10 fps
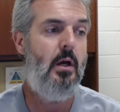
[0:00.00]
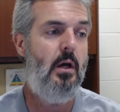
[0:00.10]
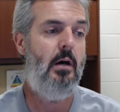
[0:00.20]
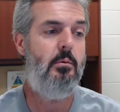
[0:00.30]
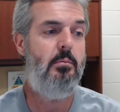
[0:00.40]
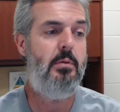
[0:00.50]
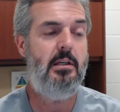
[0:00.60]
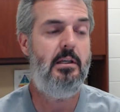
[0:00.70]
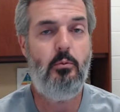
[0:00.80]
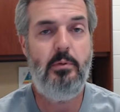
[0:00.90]
But be
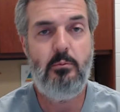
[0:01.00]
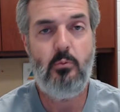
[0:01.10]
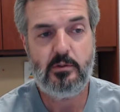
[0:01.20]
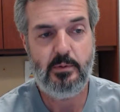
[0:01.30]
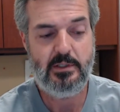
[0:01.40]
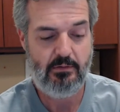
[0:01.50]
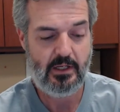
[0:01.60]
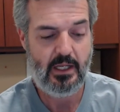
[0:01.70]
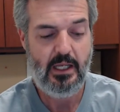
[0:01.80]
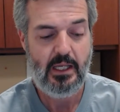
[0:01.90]
a little bit more
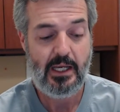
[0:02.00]
specific.